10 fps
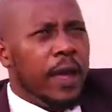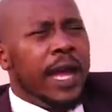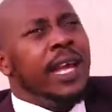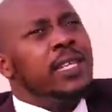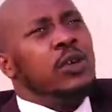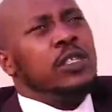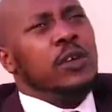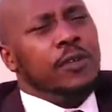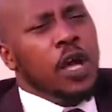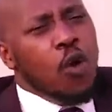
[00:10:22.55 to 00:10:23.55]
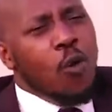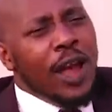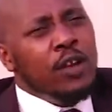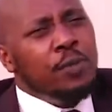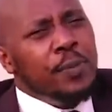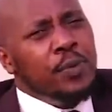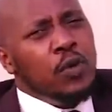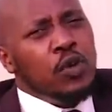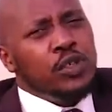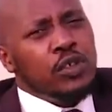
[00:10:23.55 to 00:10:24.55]
And ask yourself, why do
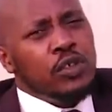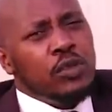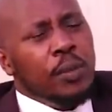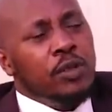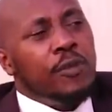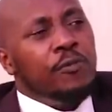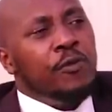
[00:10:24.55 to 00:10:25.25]
people consult you about